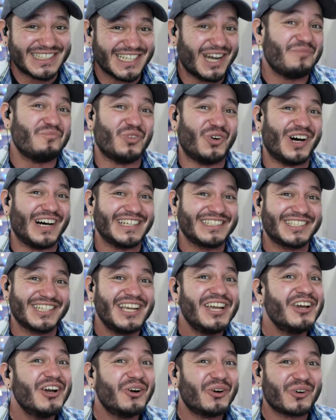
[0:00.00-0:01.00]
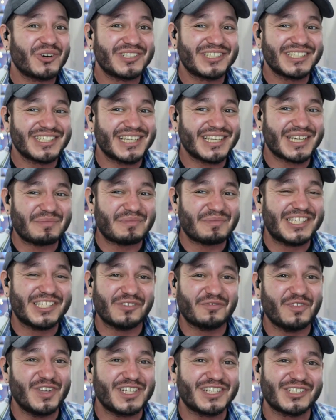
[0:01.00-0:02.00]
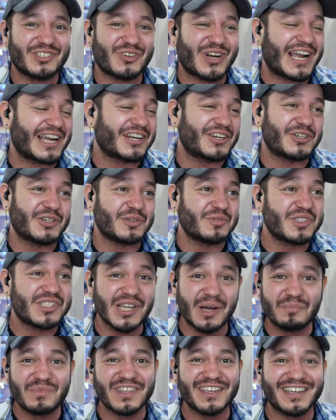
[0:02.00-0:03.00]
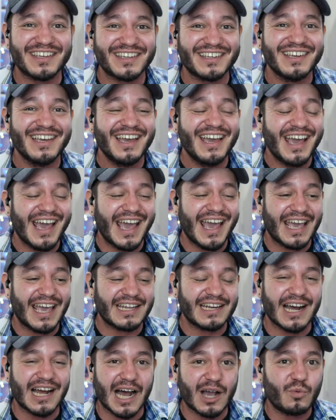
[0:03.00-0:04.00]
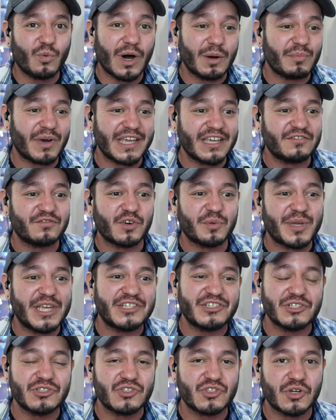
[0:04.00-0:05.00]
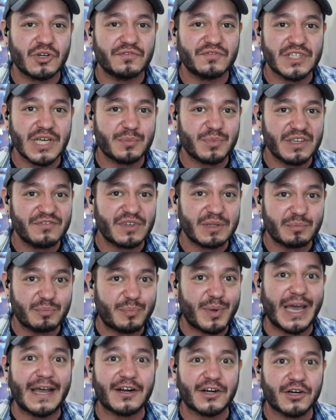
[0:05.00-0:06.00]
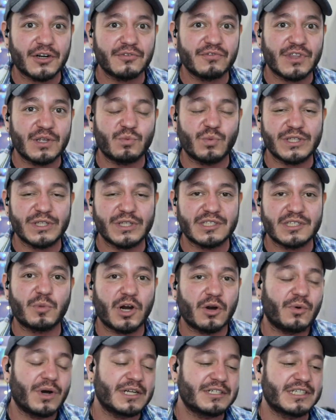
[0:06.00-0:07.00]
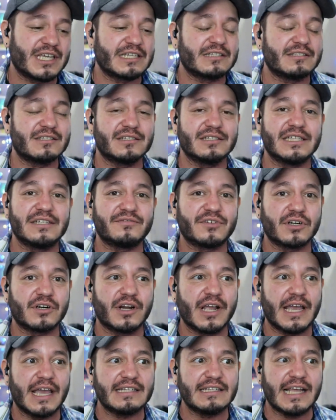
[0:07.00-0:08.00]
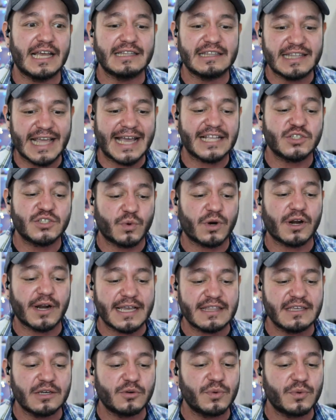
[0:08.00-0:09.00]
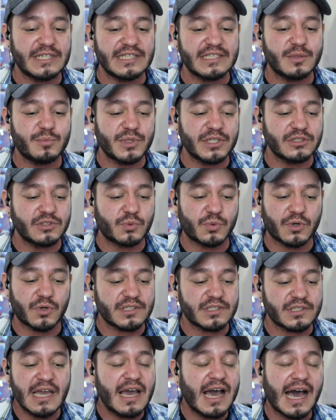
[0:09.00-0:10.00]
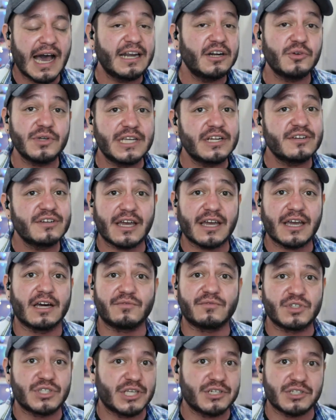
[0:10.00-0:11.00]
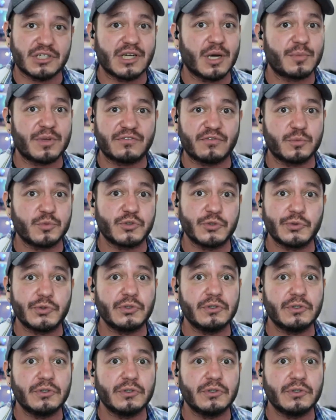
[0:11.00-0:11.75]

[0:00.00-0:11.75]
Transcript: watch or just like a basic fitness tracker or something. And I want my information served up even better than what the smartwatch can deliver. And and that's where I think we need to build towards. I don't hear that conversation coming from Google.